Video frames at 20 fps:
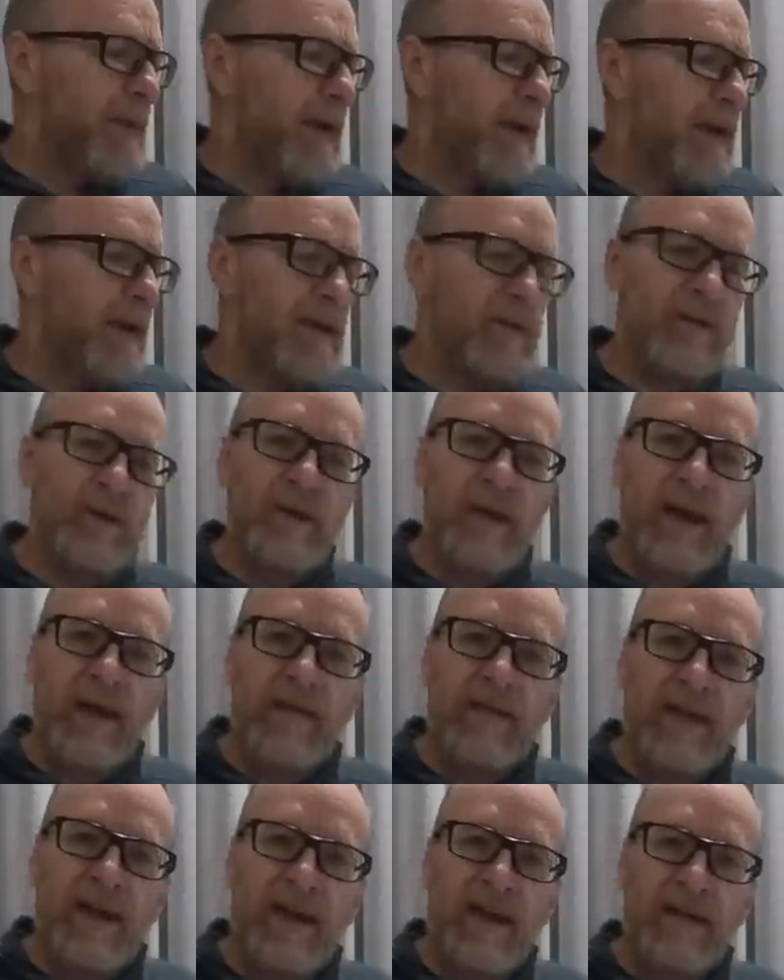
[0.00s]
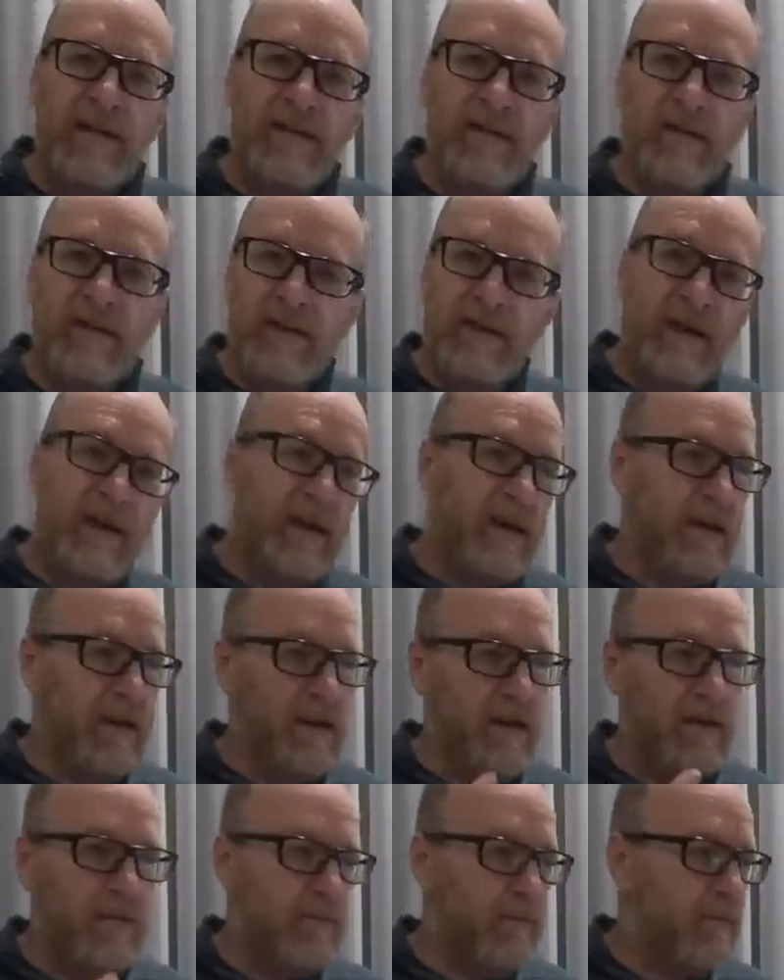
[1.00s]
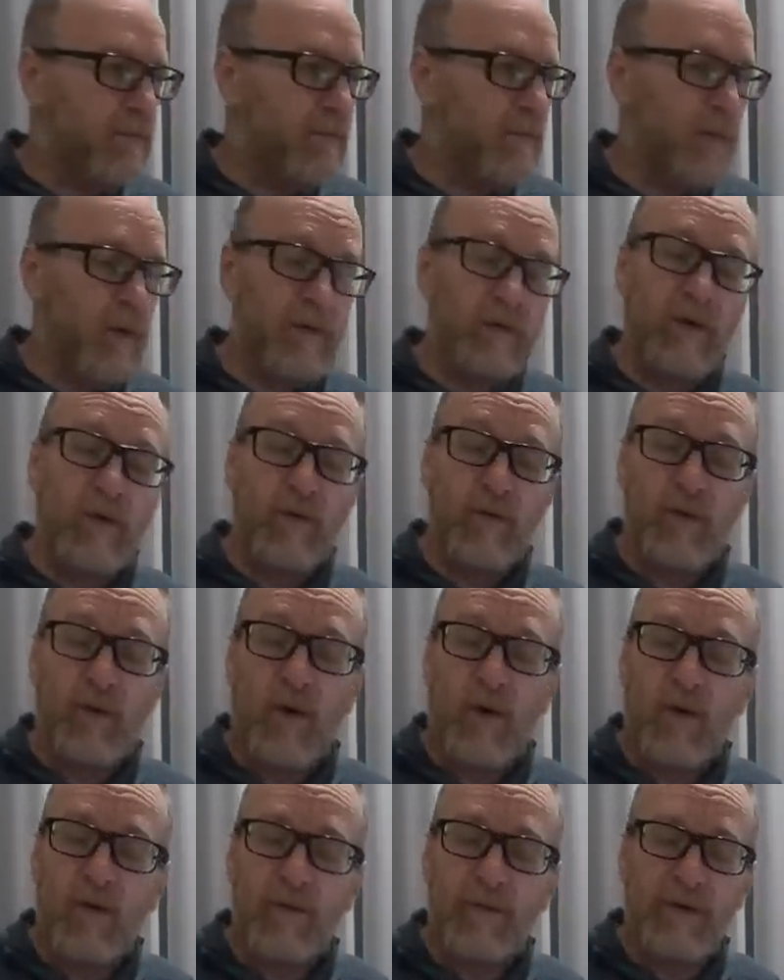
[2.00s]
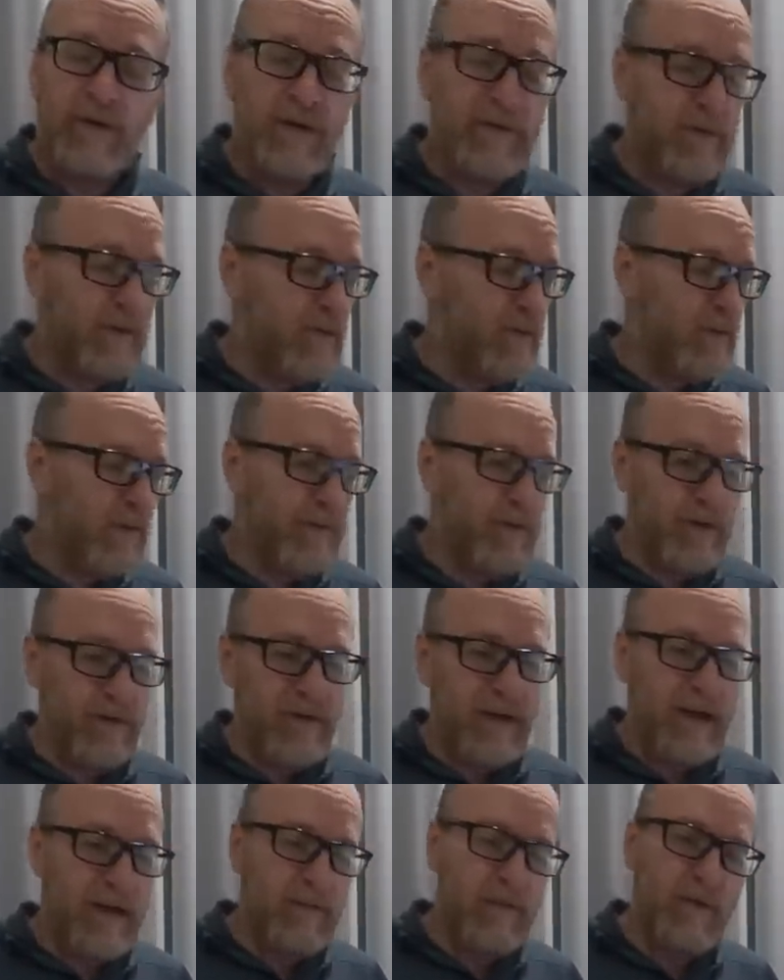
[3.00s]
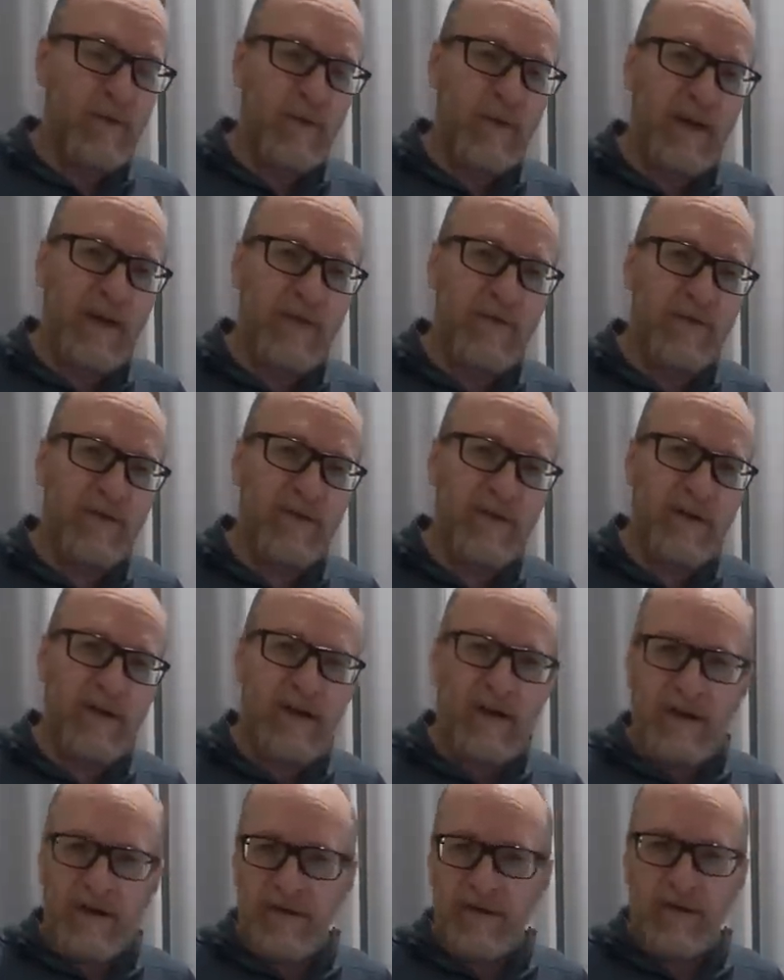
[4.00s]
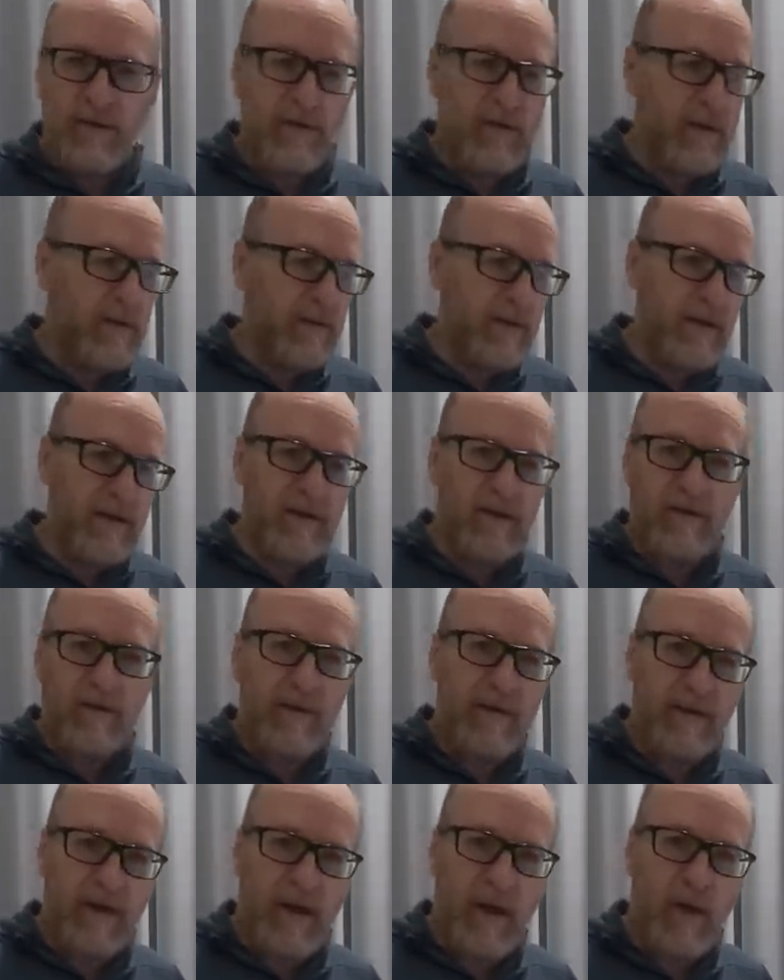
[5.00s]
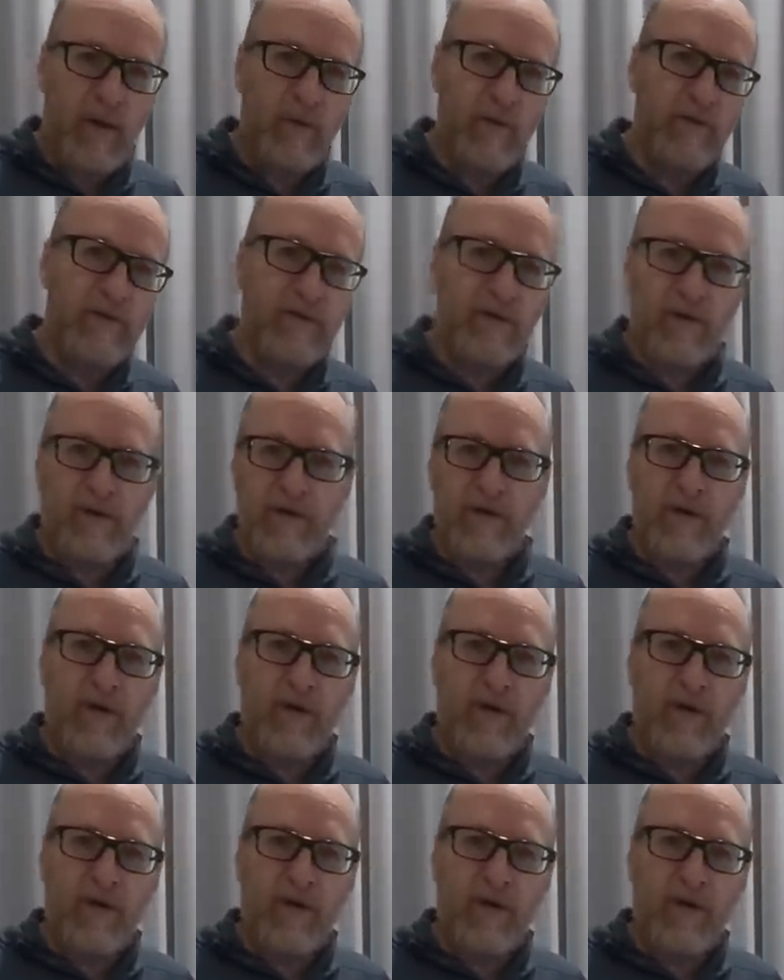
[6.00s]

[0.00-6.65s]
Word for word: Uh, if you get that, uh, no, not wrong, but if you if you time the waves so that they're out or